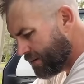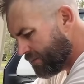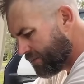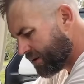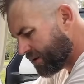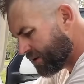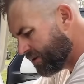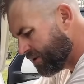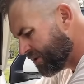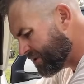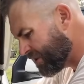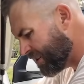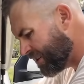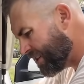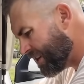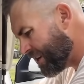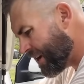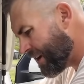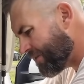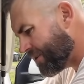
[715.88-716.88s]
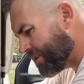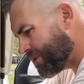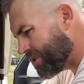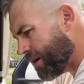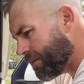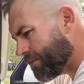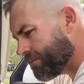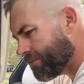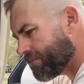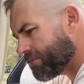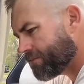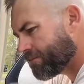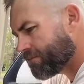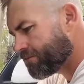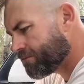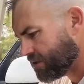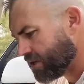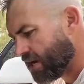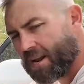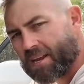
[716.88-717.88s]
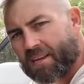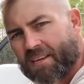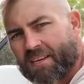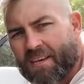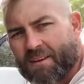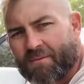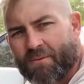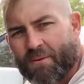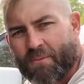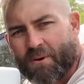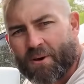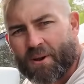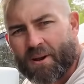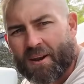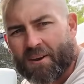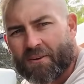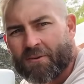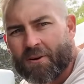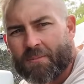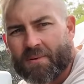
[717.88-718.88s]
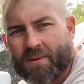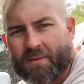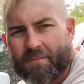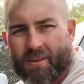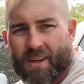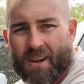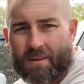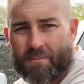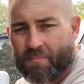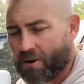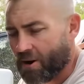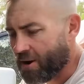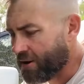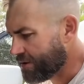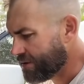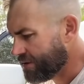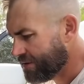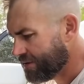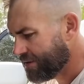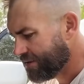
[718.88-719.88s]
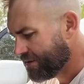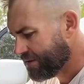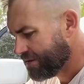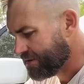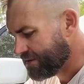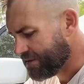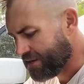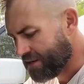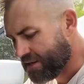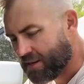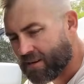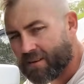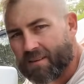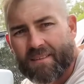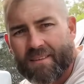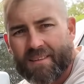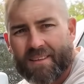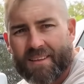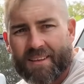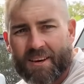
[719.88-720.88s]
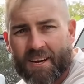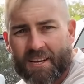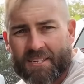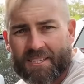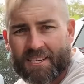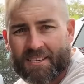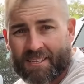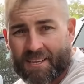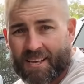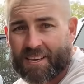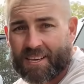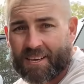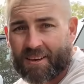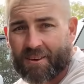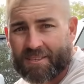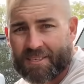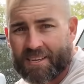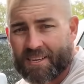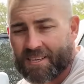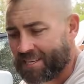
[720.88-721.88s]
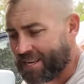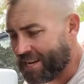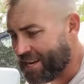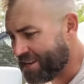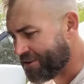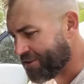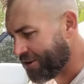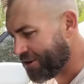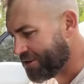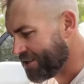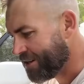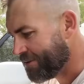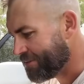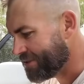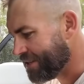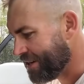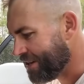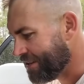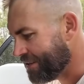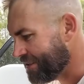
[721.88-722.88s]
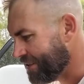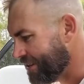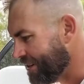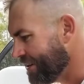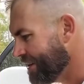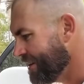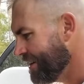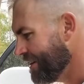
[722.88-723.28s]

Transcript: Because I did have a jump starter kit when we went on a trip and it bloody broke. So I had to get lucky. I was in a town. I got jump starter. So